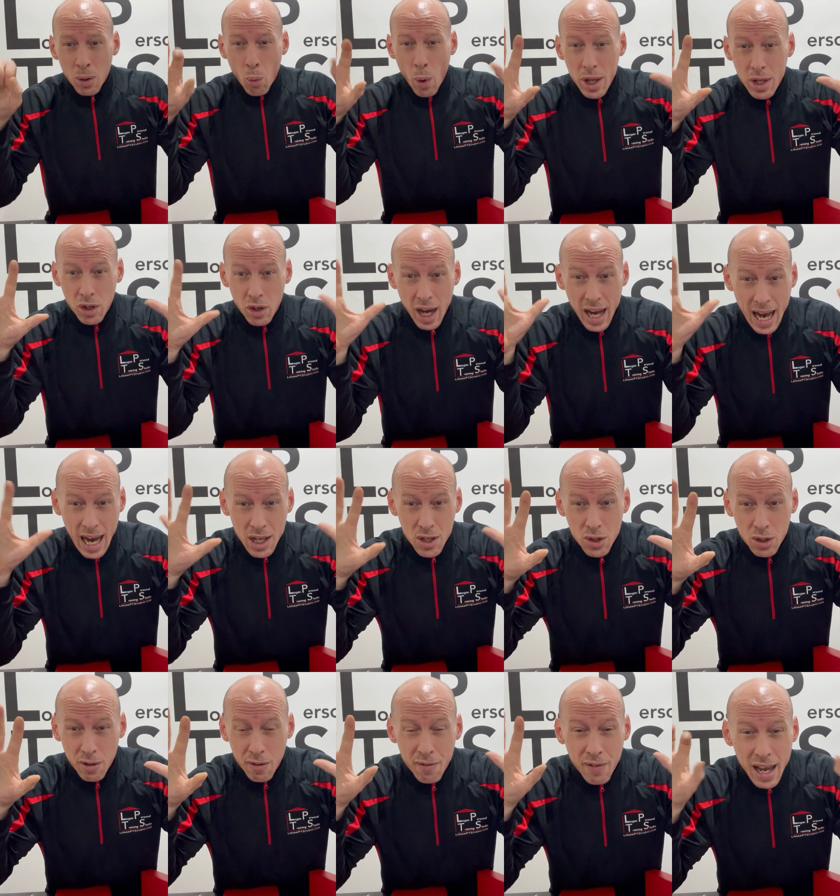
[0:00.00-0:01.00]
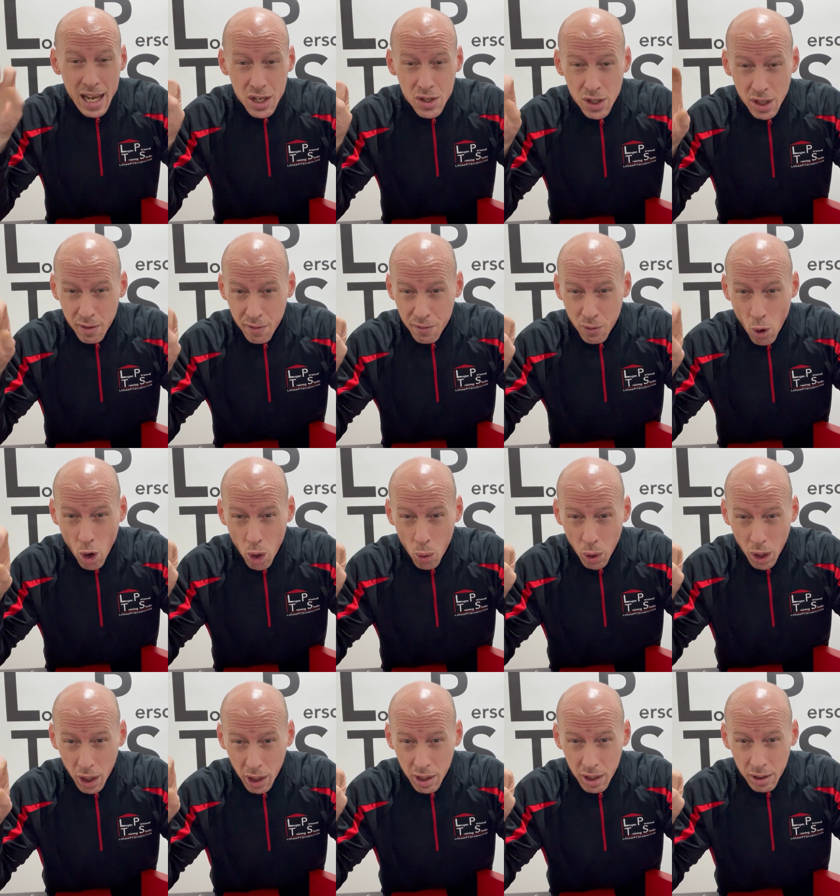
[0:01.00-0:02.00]
when your hands are facing
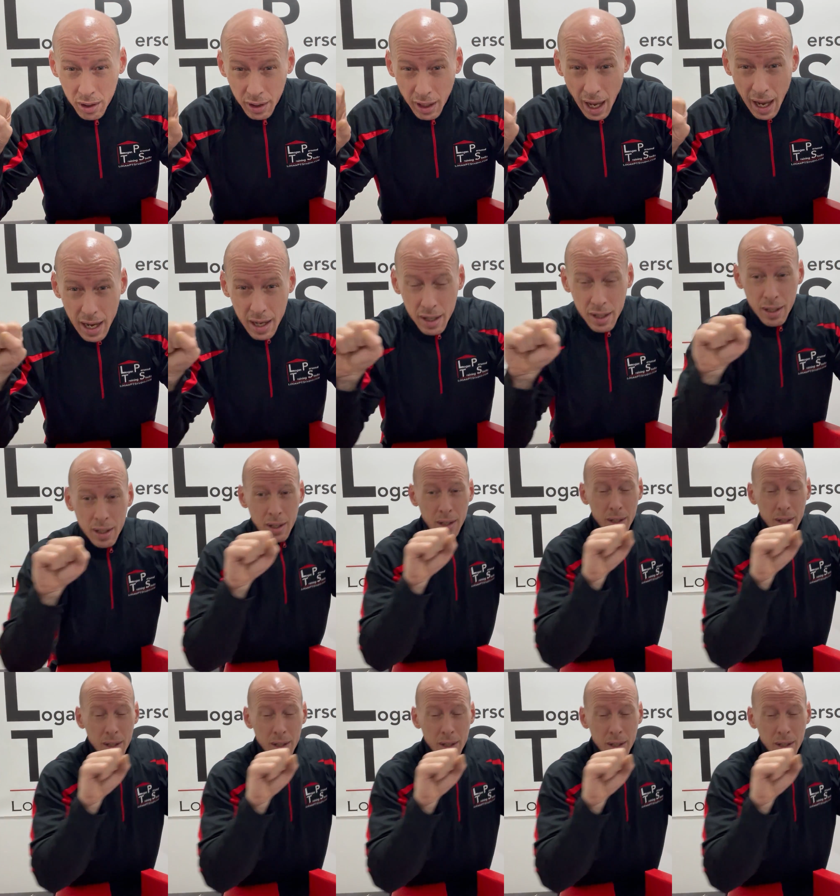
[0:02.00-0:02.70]
forward, okay?